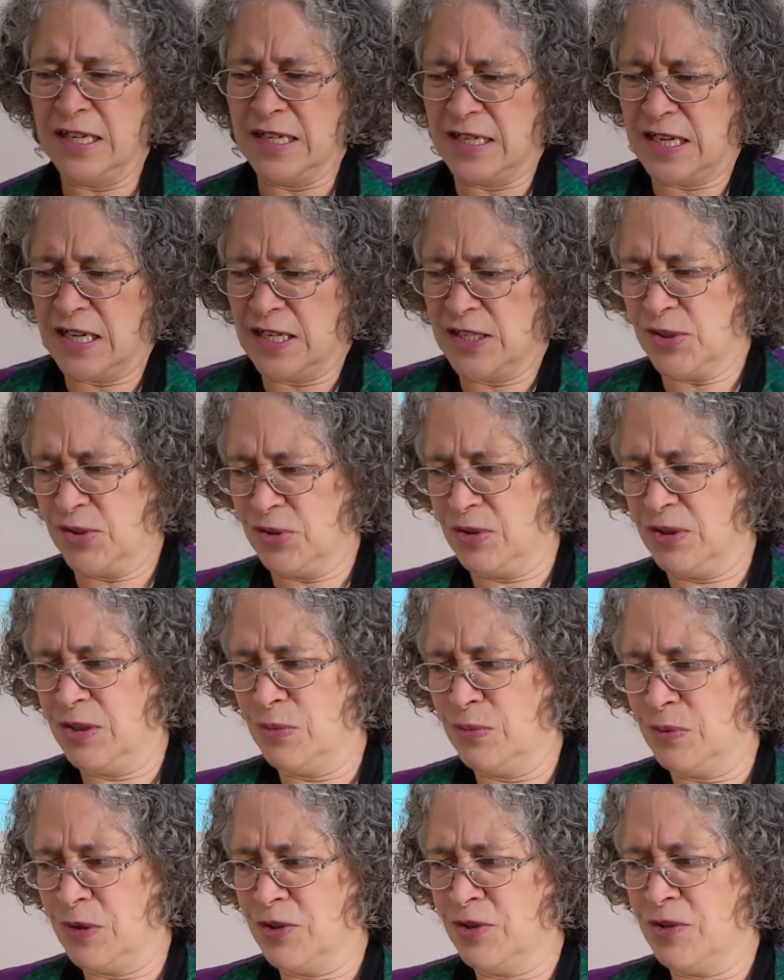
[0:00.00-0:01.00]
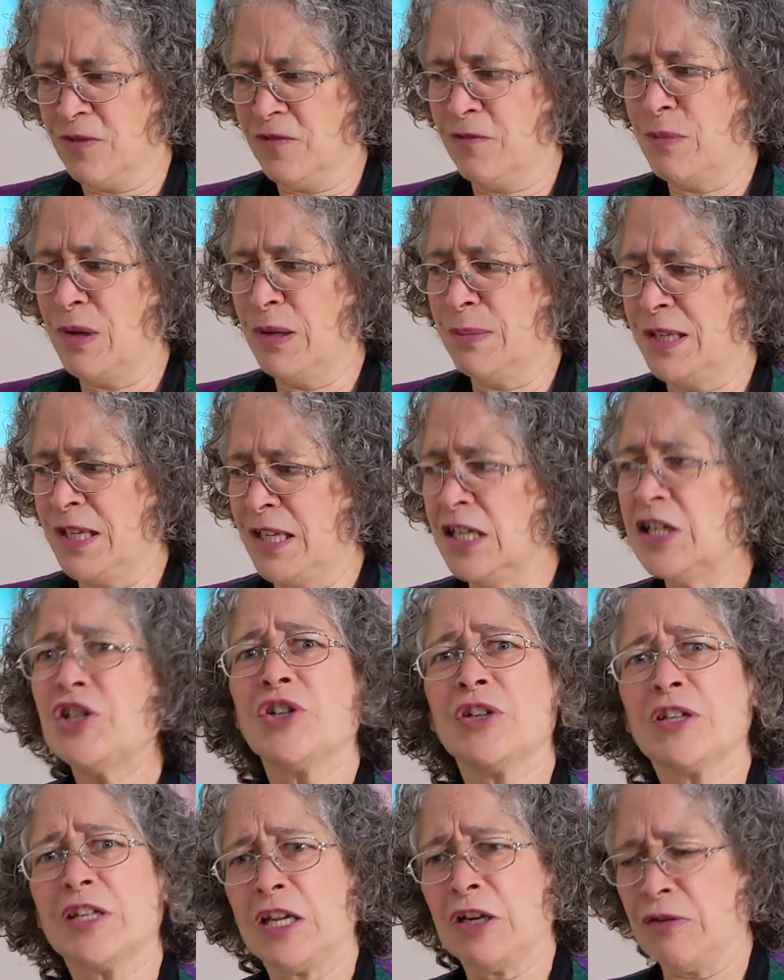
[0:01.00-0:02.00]
Nasruddin wondered if maybe he
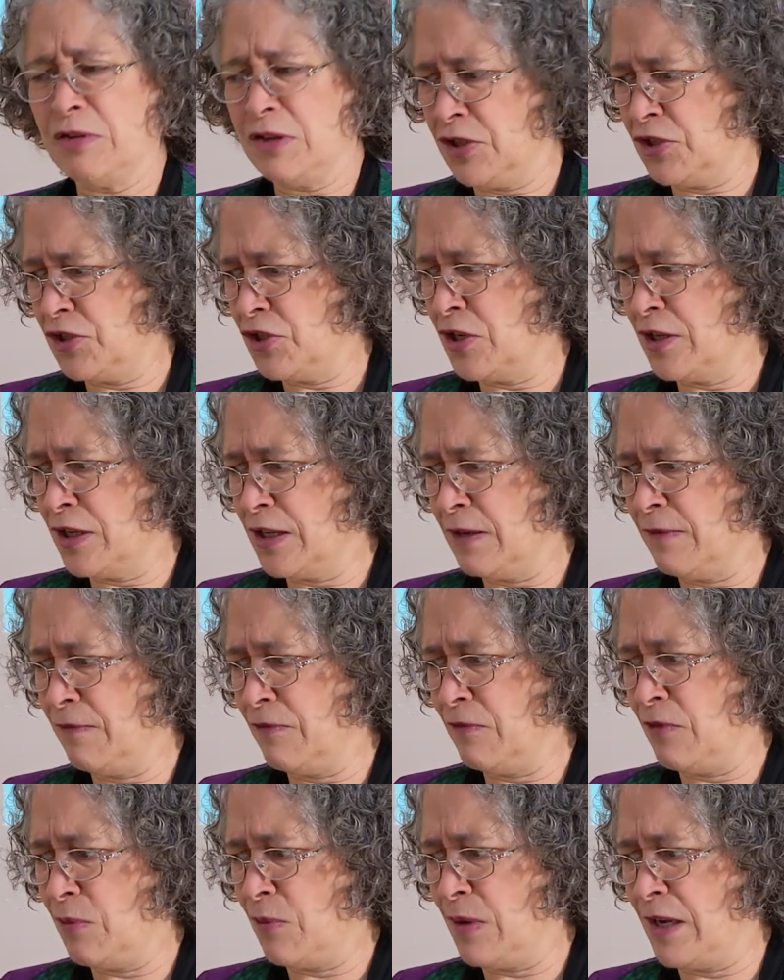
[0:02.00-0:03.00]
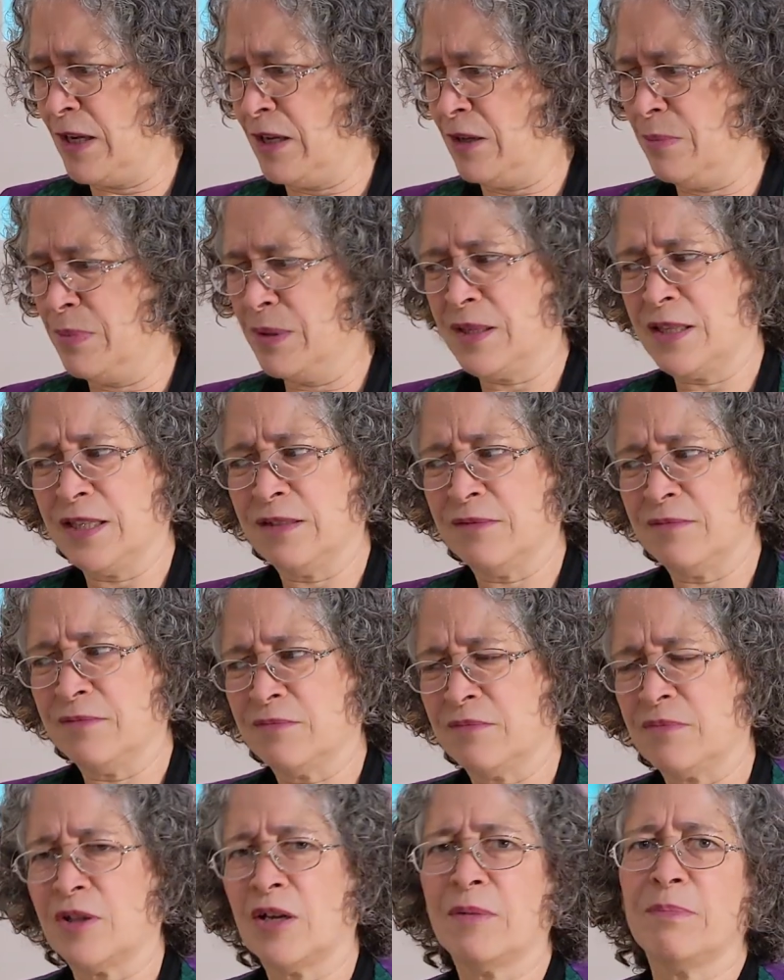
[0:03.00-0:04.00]
should carry the donkey for a while, but then
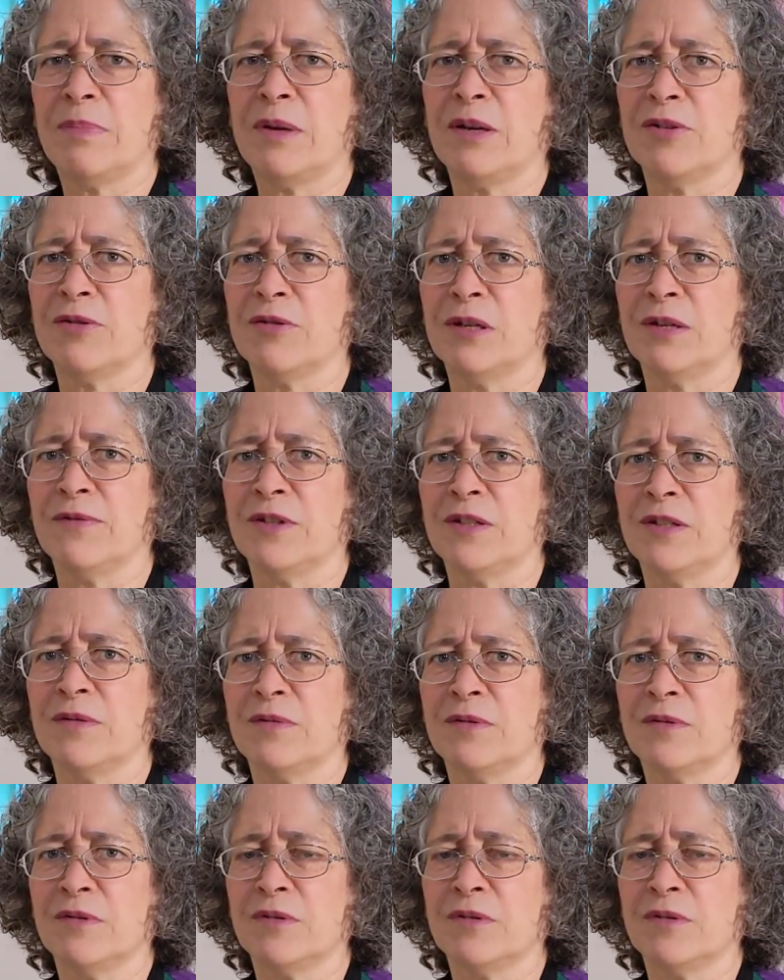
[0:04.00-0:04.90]
thought better of it.